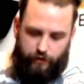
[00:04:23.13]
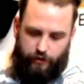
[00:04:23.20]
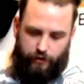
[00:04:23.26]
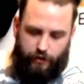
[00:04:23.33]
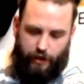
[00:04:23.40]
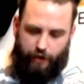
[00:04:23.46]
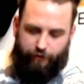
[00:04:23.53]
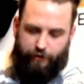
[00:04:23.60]

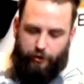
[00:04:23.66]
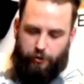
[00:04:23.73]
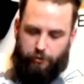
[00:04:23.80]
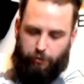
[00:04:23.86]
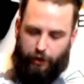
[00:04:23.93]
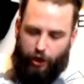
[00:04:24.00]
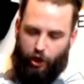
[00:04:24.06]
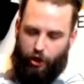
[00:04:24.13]
That feels
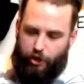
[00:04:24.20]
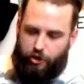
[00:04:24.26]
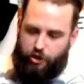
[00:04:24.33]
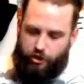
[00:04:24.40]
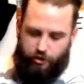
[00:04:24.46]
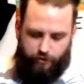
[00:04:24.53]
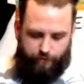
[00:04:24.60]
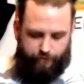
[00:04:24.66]

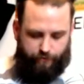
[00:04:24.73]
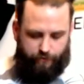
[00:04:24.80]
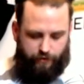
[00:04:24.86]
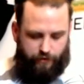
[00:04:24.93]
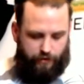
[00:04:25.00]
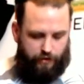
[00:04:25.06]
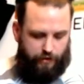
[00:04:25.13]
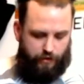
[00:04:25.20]
plush.
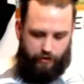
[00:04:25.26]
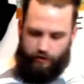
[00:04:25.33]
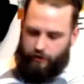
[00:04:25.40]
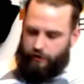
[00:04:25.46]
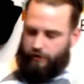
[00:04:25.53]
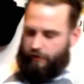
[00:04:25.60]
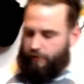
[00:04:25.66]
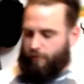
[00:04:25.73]

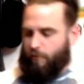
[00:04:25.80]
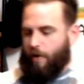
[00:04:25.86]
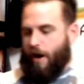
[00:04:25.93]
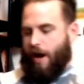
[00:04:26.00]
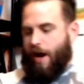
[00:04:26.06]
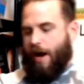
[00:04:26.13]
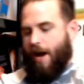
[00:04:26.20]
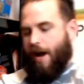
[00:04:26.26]

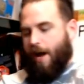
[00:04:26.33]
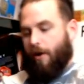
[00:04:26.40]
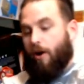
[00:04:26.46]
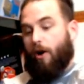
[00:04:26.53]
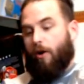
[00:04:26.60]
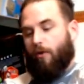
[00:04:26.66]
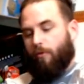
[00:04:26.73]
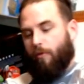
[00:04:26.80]
Wow.
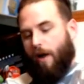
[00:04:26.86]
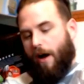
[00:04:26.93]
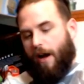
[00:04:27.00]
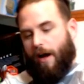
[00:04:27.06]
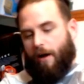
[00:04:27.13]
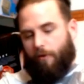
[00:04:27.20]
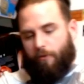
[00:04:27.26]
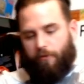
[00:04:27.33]
Oh,
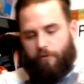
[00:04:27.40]
wow.